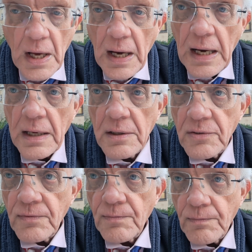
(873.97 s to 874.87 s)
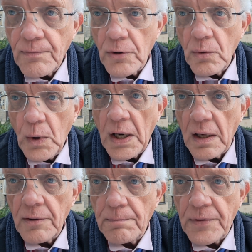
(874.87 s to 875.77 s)
And for a
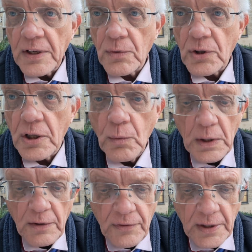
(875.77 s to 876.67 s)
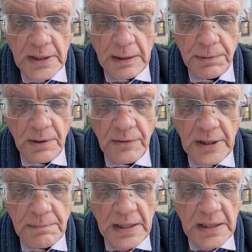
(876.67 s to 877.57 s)
while things were going well for the couple, and
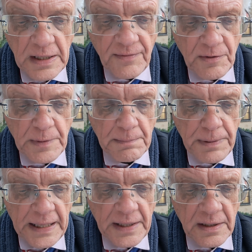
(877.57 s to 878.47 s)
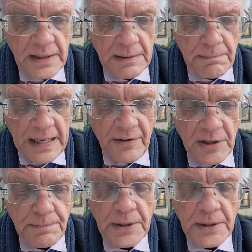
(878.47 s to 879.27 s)
they may even have been planning to get married.